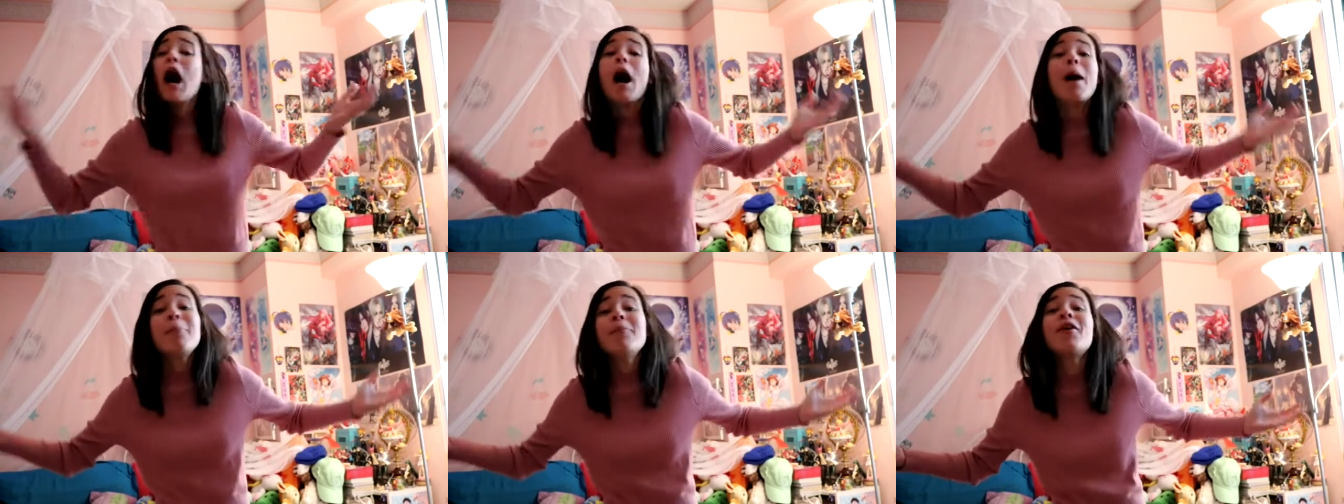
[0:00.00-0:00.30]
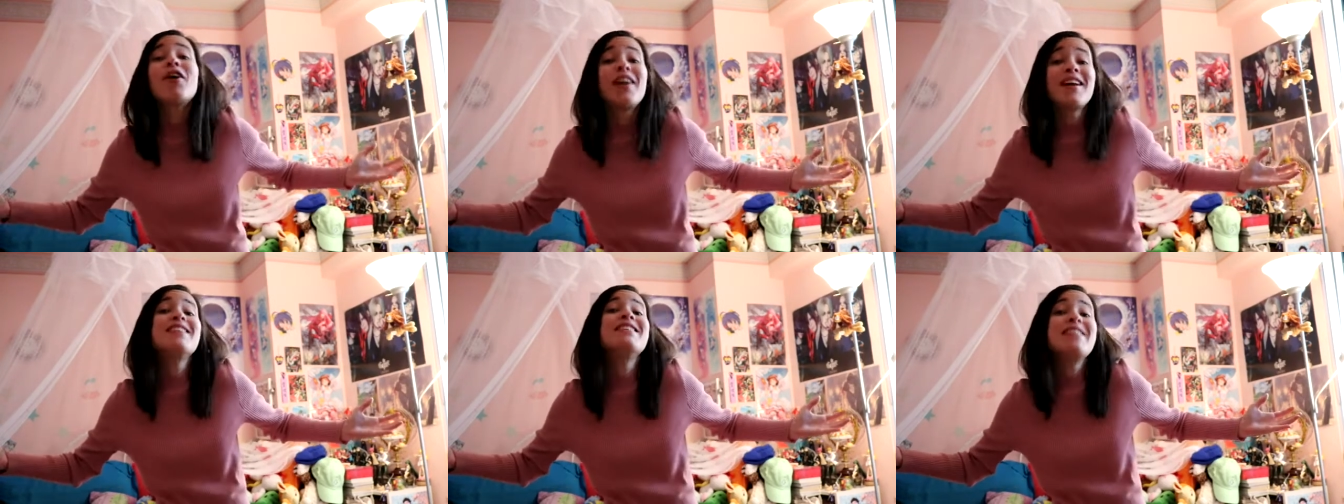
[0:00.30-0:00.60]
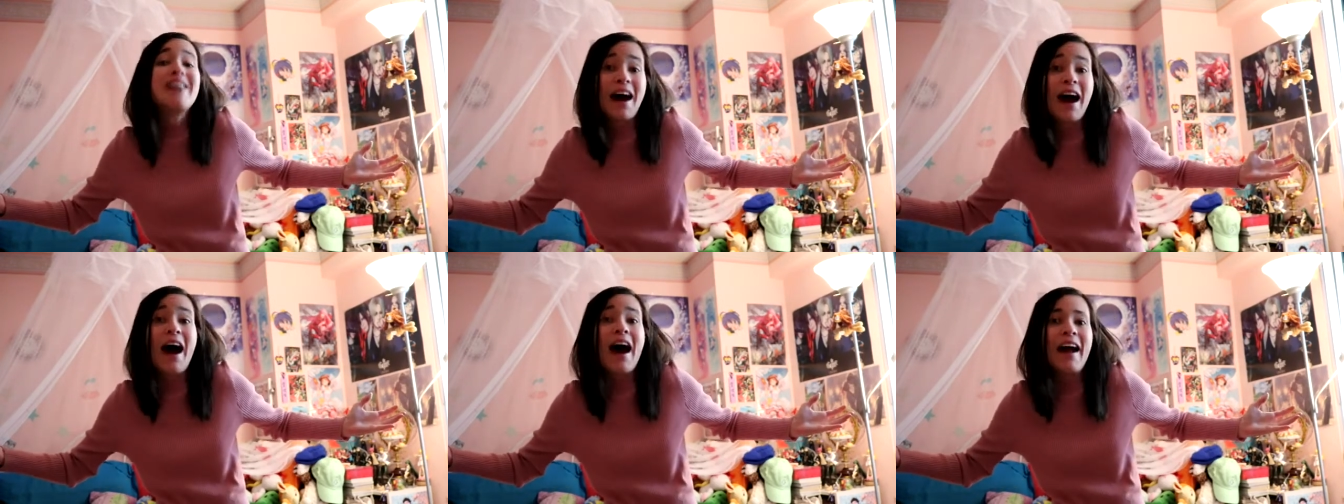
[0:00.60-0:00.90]
I'm gonna
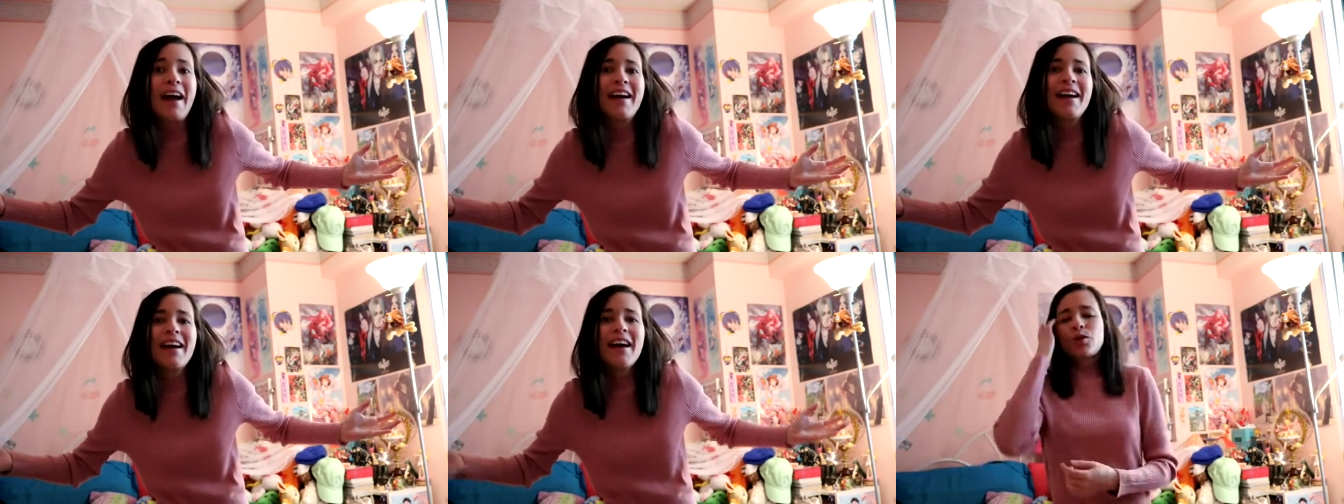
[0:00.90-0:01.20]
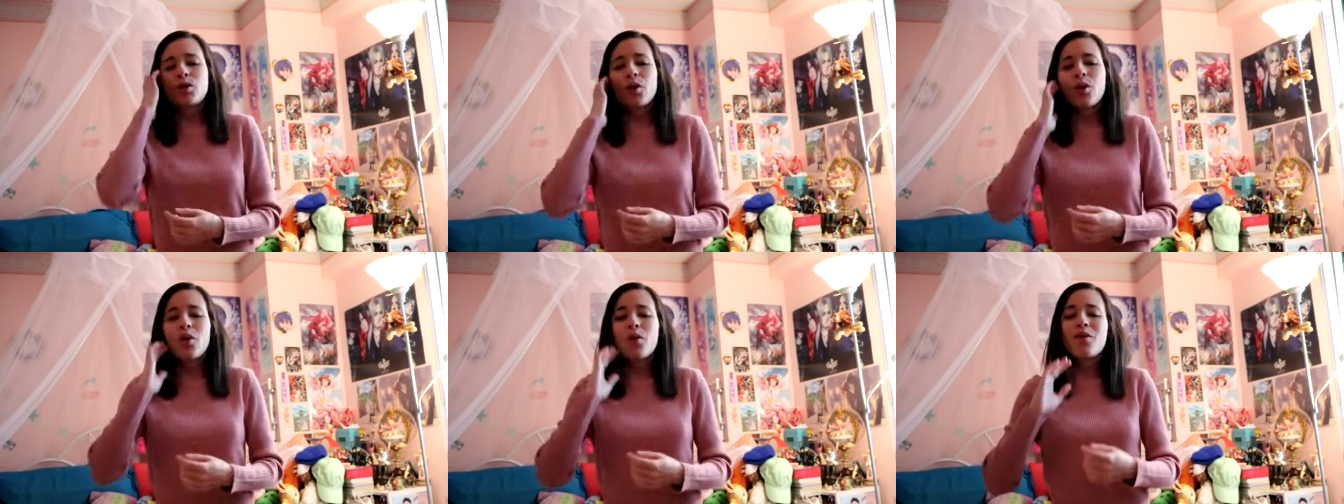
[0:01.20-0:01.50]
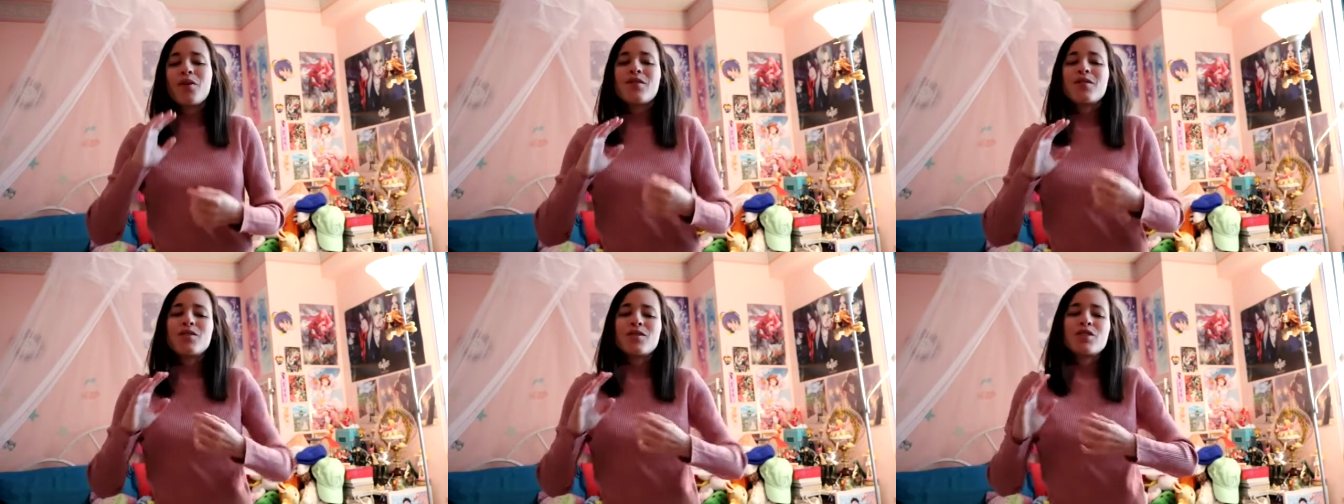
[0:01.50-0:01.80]
die.
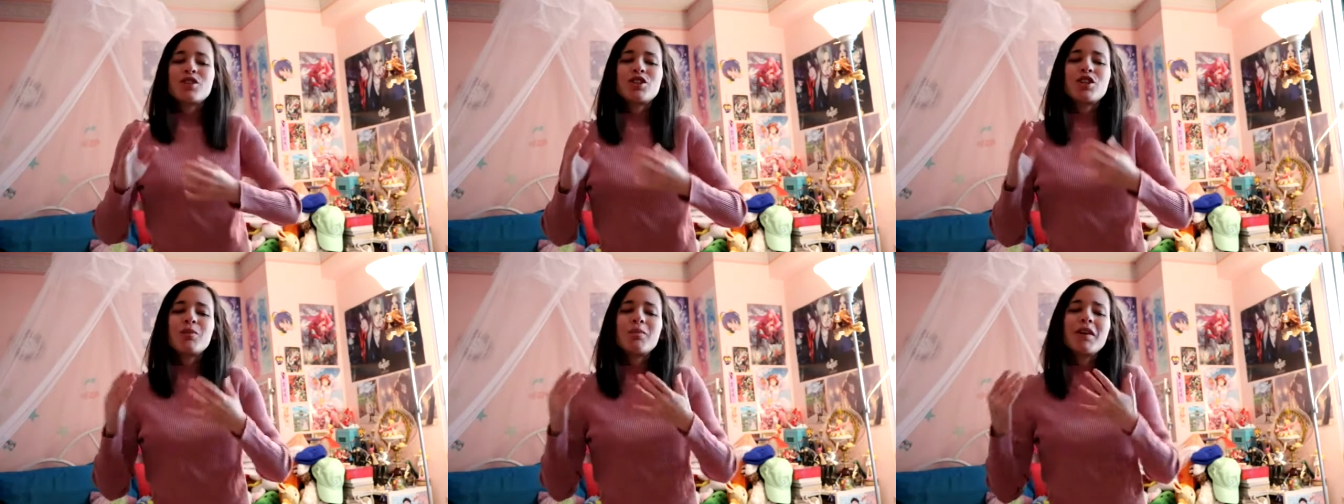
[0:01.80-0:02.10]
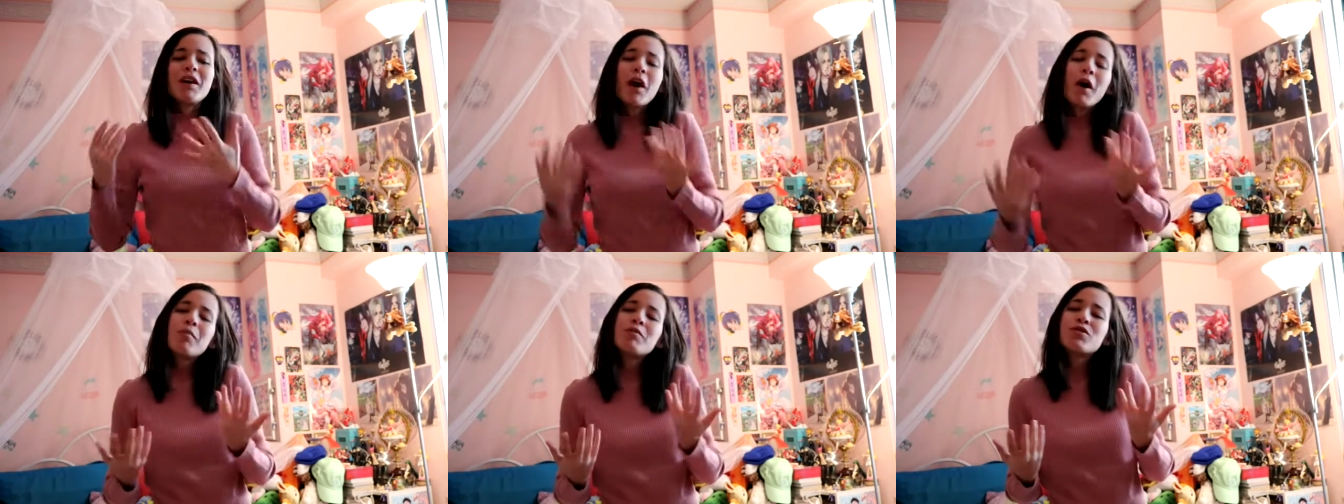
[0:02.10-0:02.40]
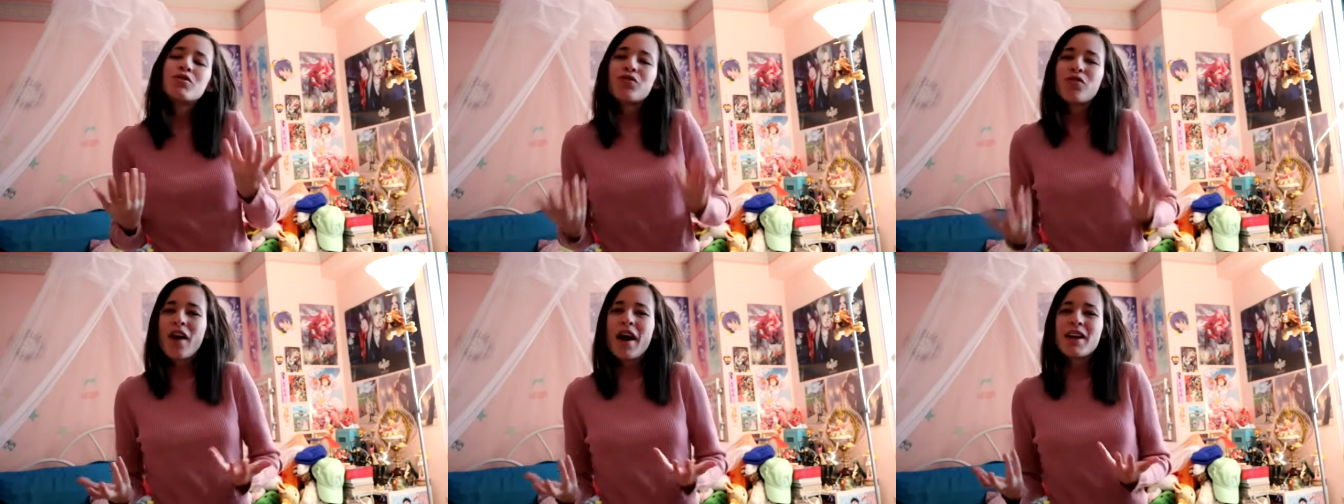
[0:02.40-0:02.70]
So she becomes
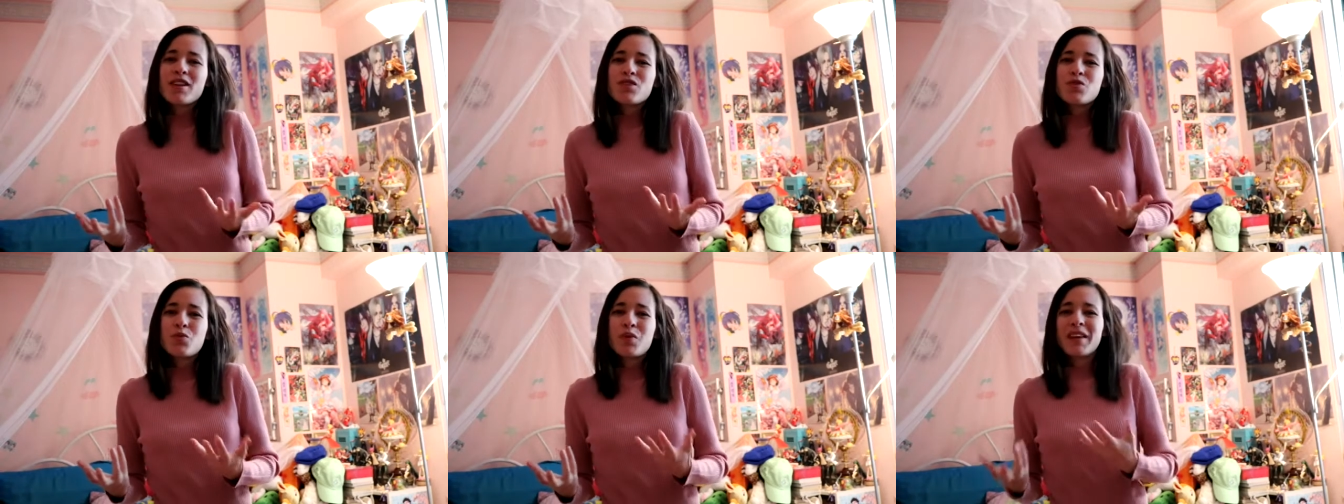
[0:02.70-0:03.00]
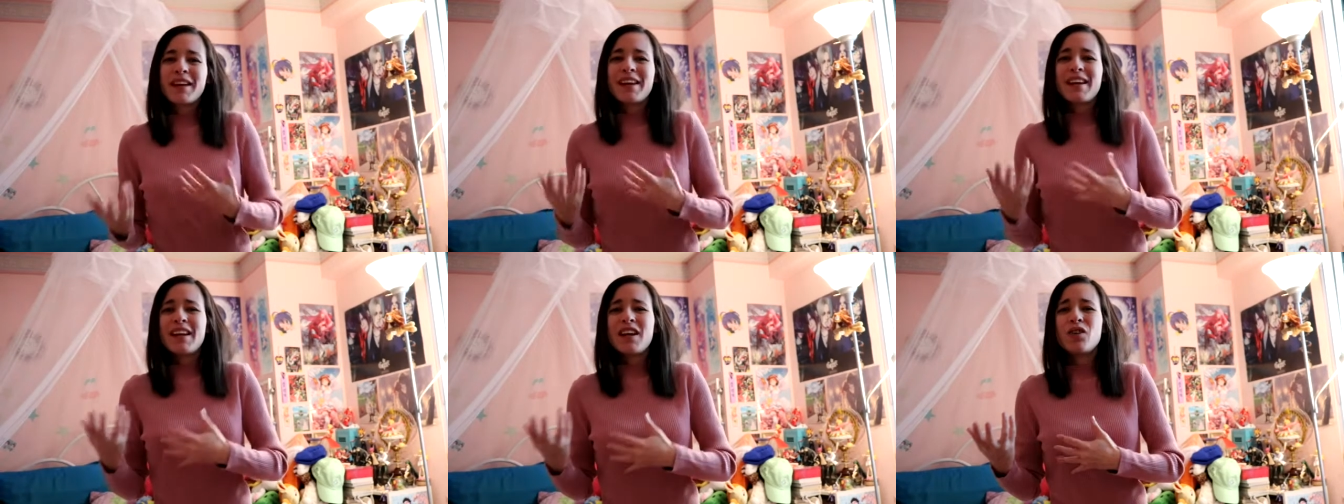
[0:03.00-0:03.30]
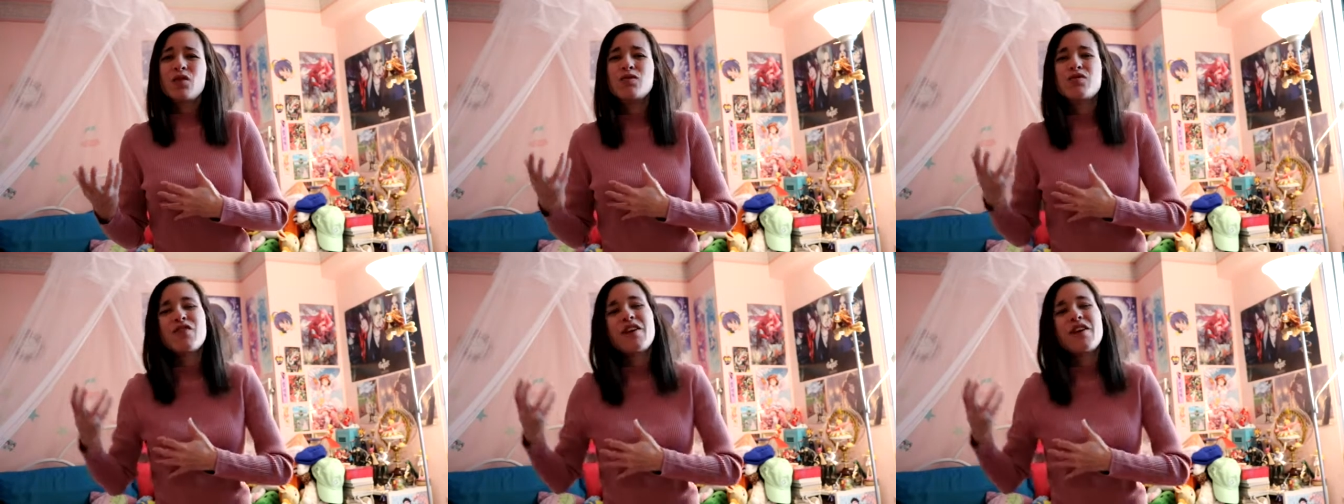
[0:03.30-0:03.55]
friends with a kid who's